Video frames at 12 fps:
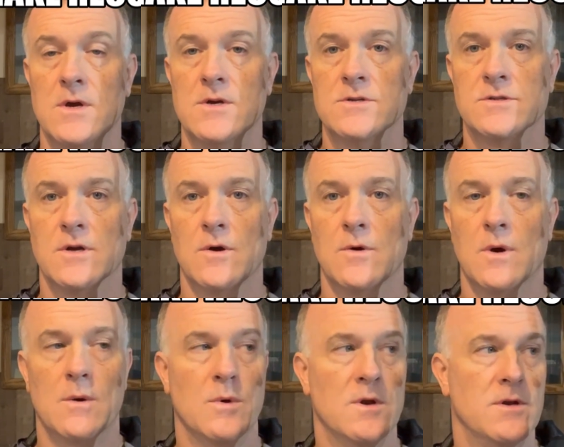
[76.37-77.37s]
So I
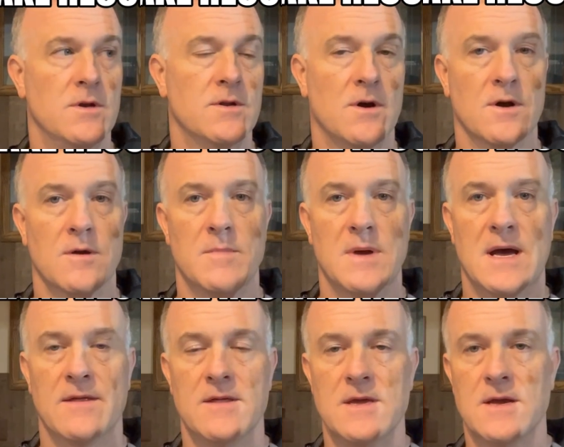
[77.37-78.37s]
wanted to talk
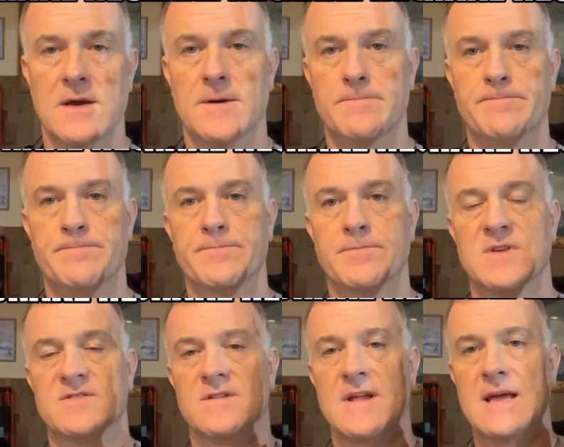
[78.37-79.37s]
about the
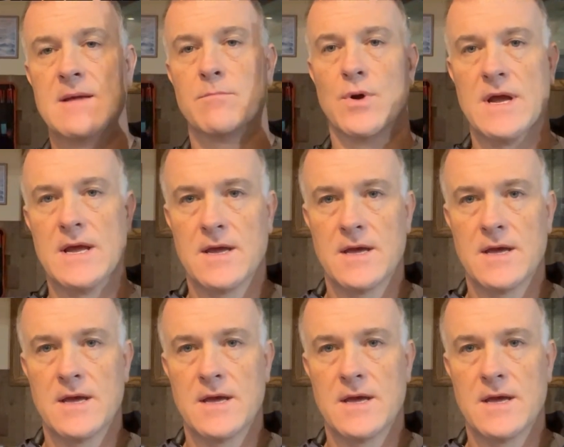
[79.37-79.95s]
slant brake.